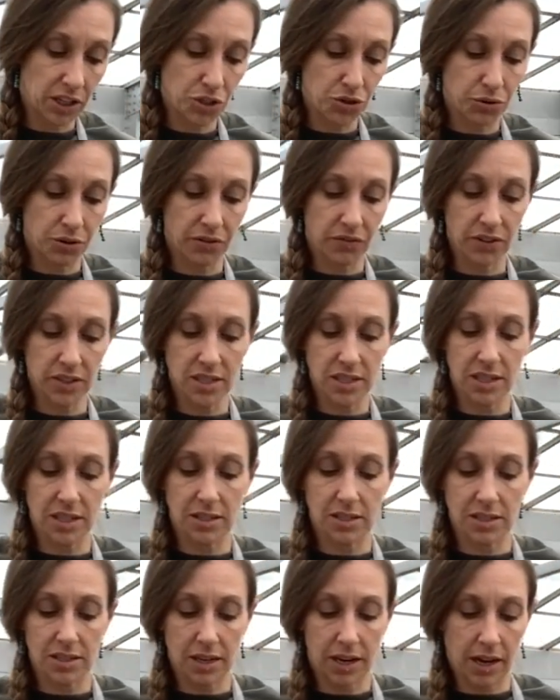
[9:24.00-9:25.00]
2 different
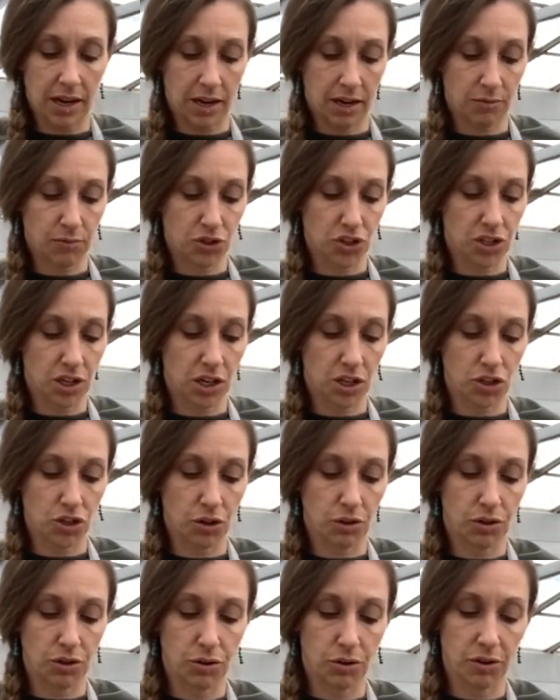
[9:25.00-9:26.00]
seeds today. I'm just going to show
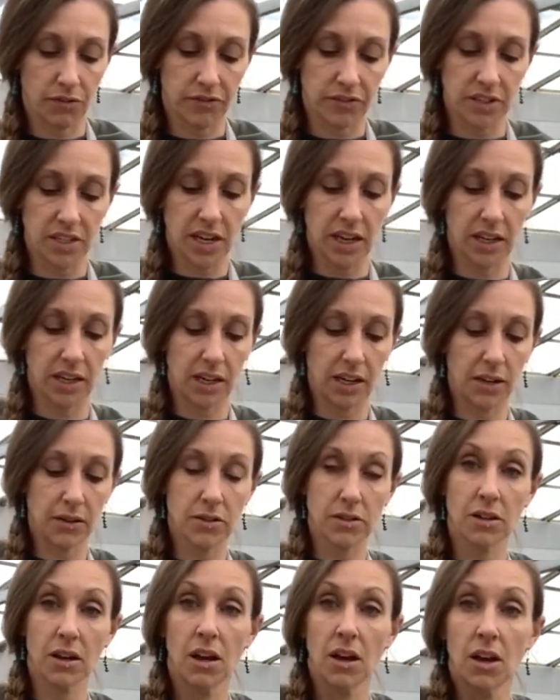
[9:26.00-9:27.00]
you 2 different techniques.
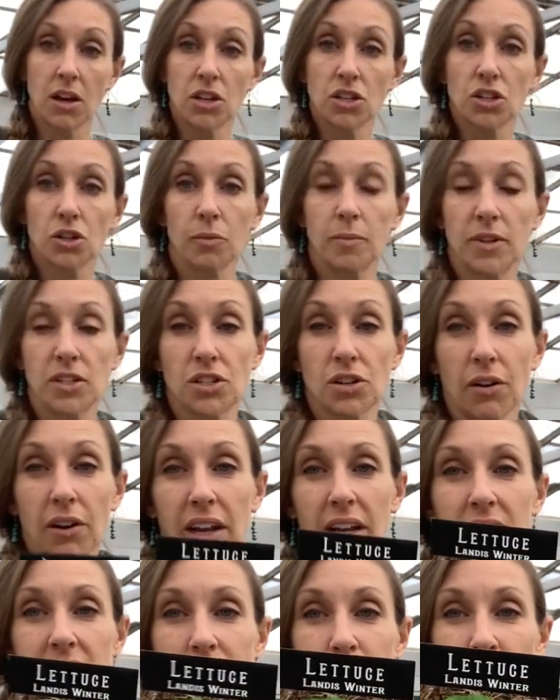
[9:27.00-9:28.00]
So we're going to be
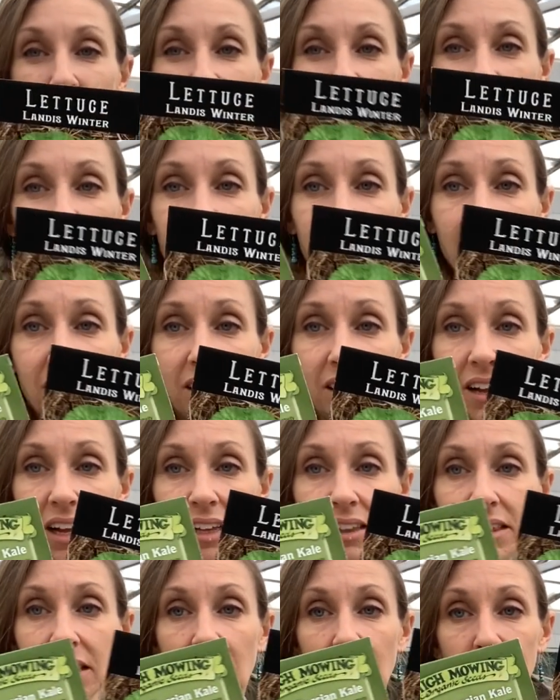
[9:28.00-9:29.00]
starting some kale.
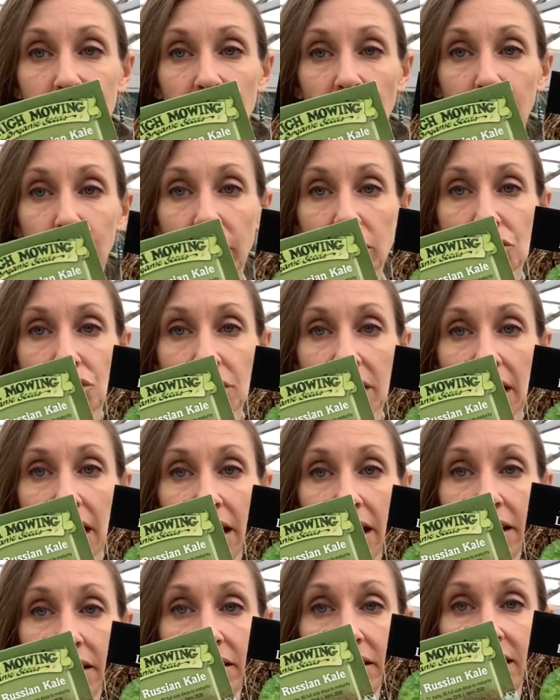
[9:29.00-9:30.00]
I love red Russian
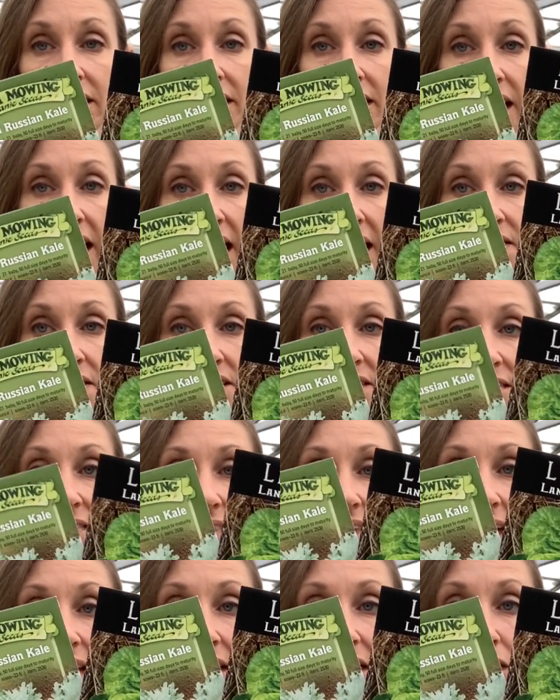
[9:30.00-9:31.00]
kale. And this
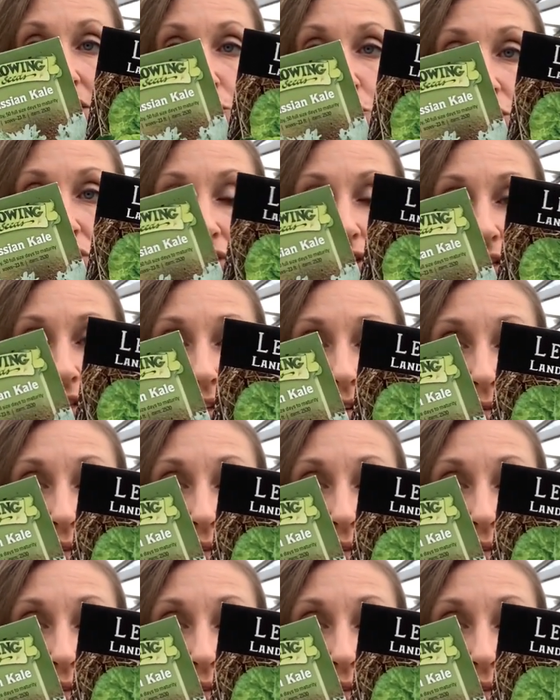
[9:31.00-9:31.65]
lettuce, which is a new